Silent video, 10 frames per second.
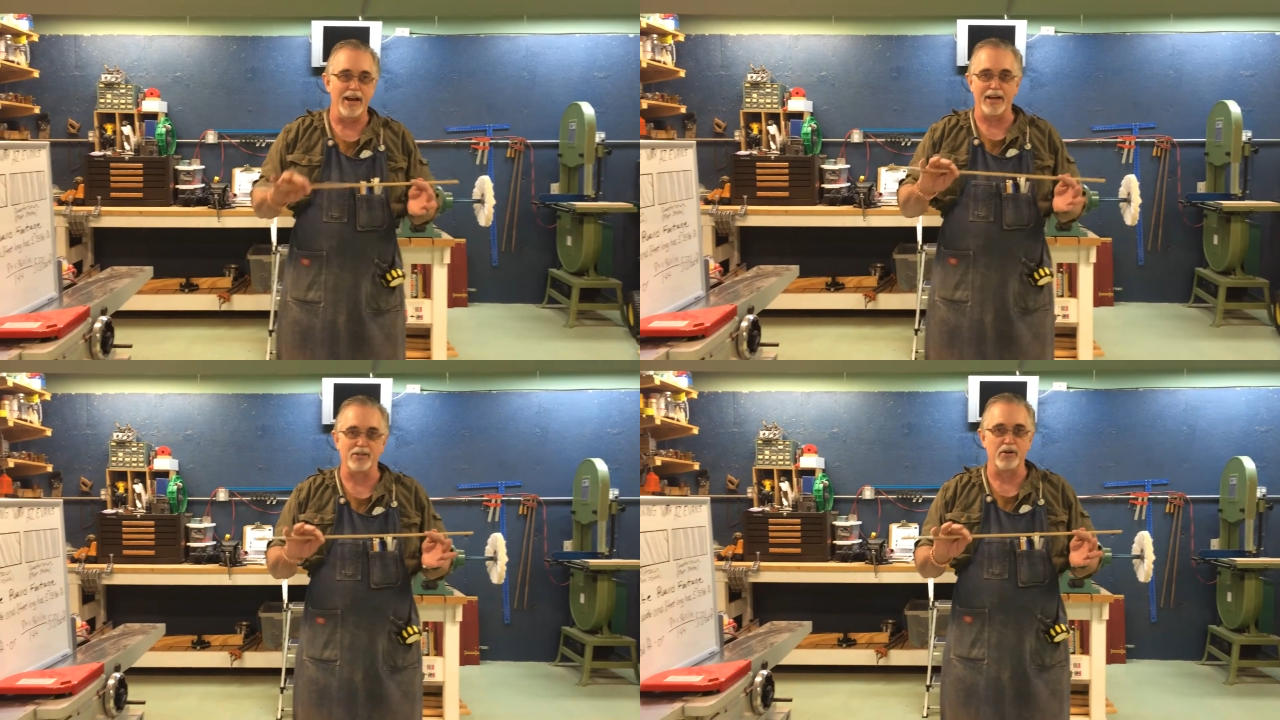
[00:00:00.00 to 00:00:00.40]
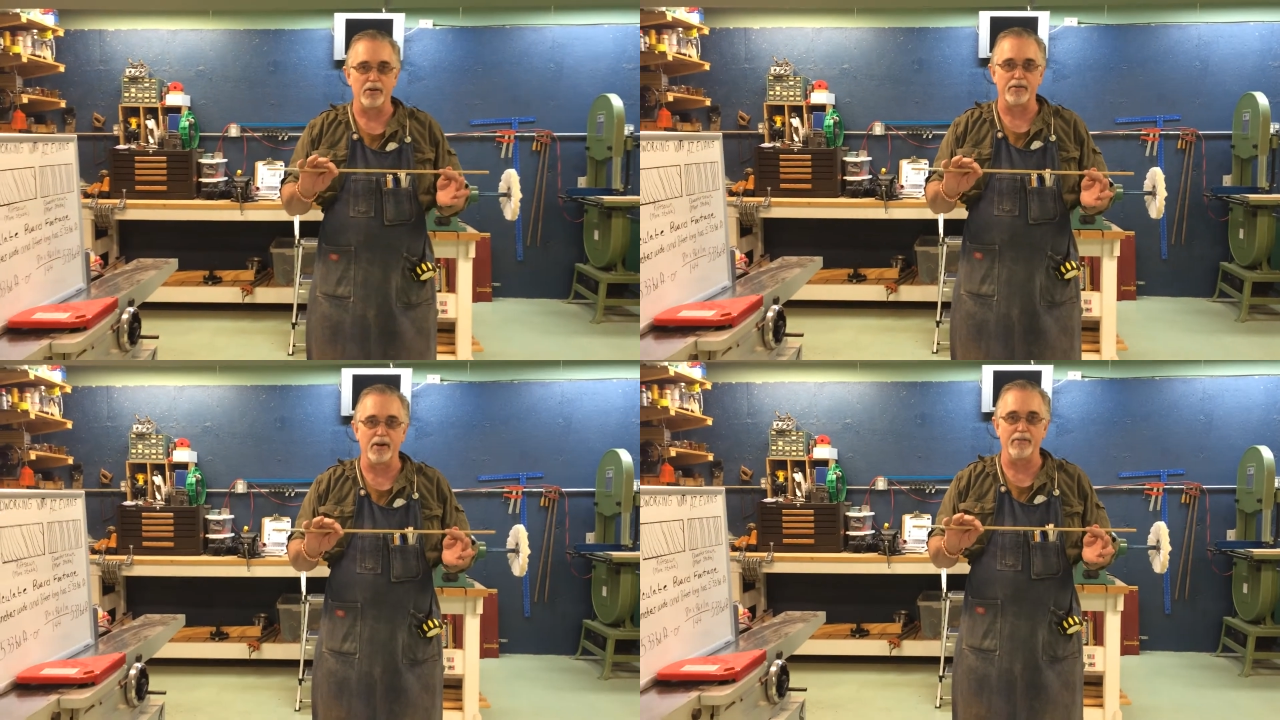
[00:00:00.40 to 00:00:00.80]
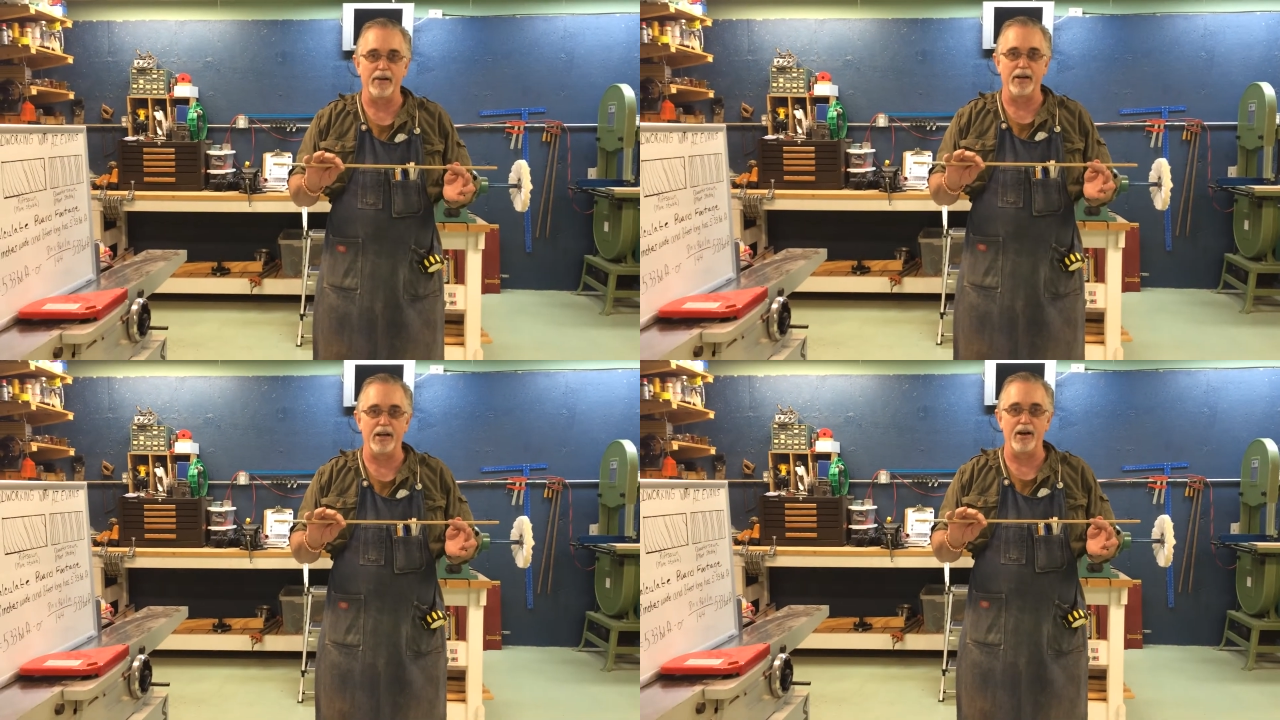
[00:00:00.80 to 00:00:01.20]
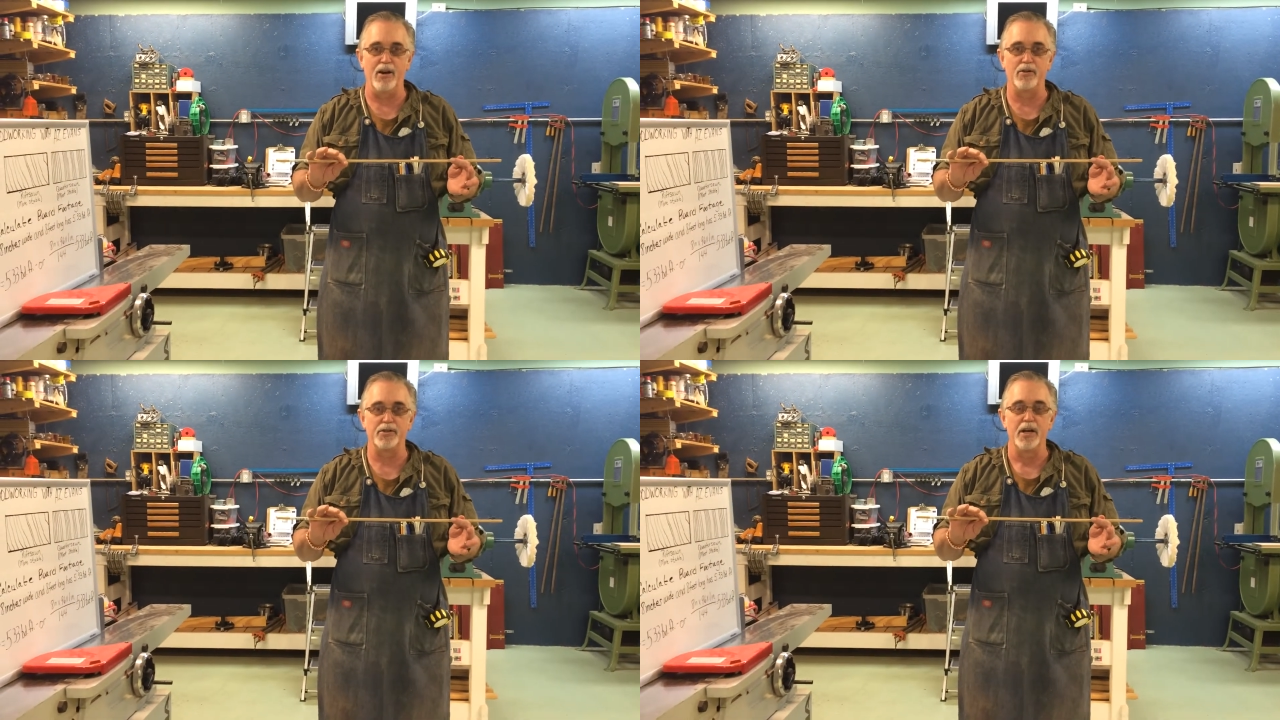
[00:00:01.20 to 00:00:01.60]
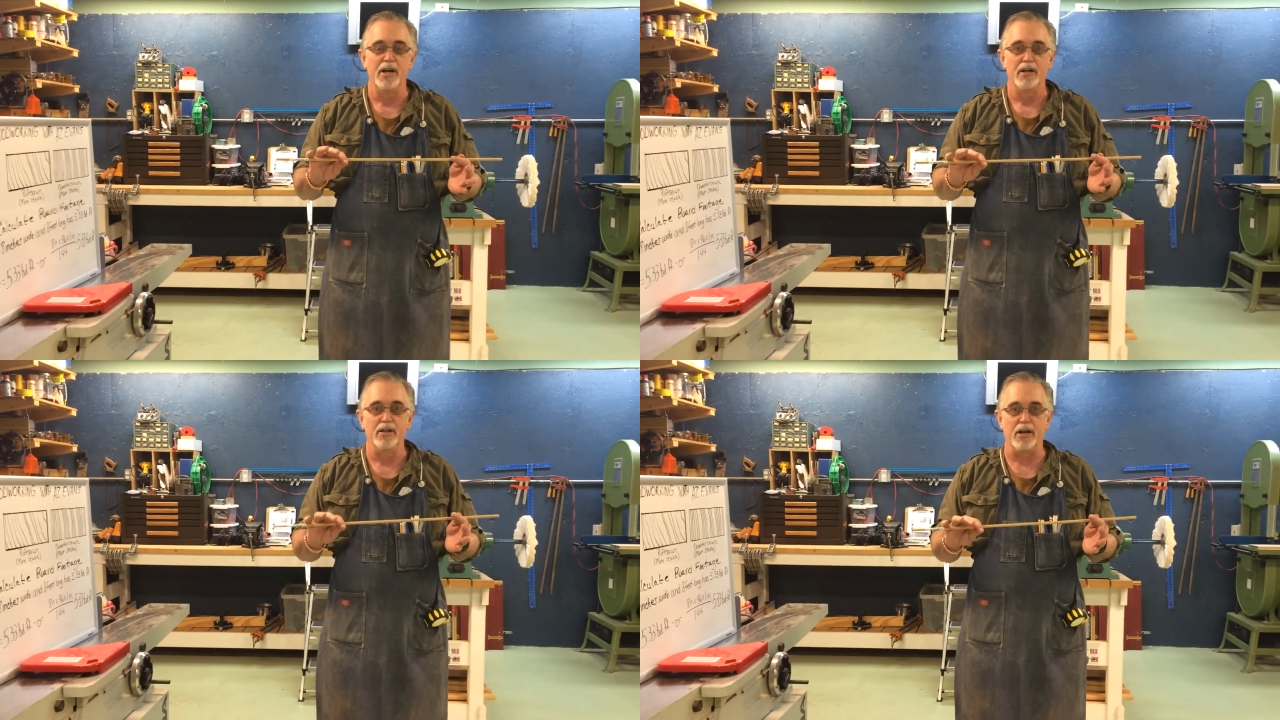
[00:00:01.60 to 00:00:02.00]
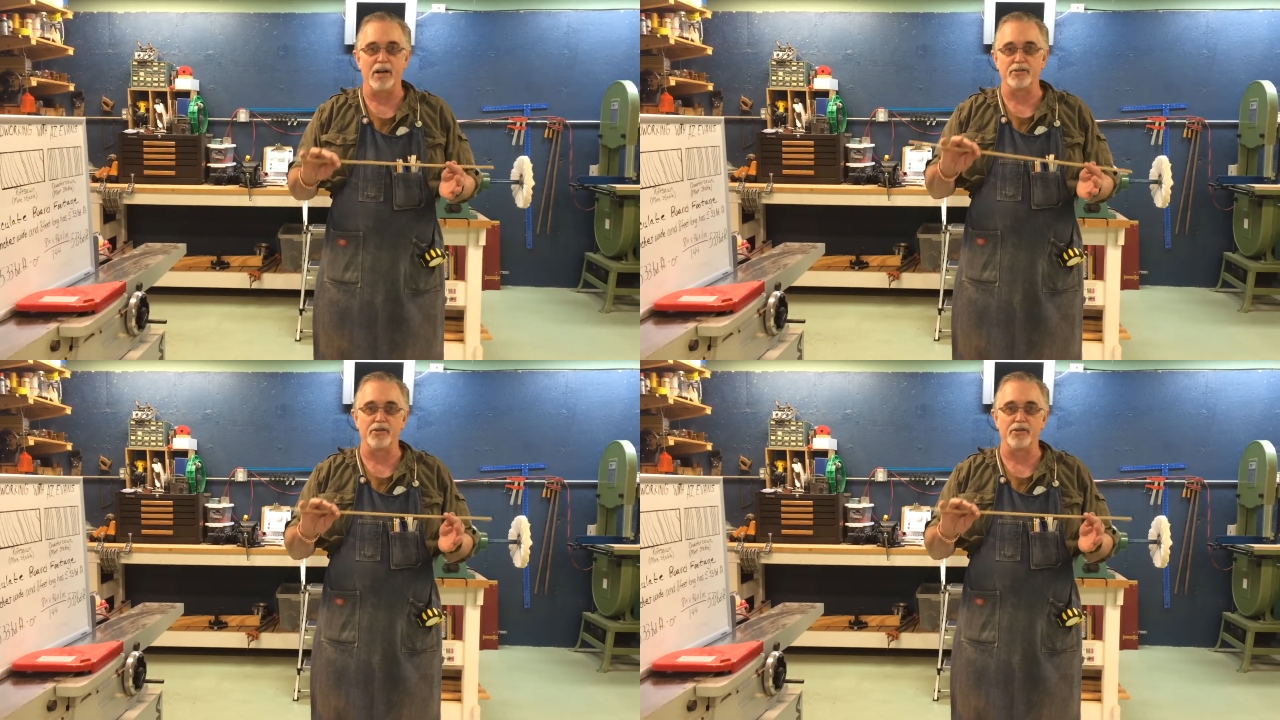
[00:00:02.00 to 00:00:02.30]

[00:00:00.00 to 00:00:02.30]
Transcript: the next 2 or 3 videos, you guys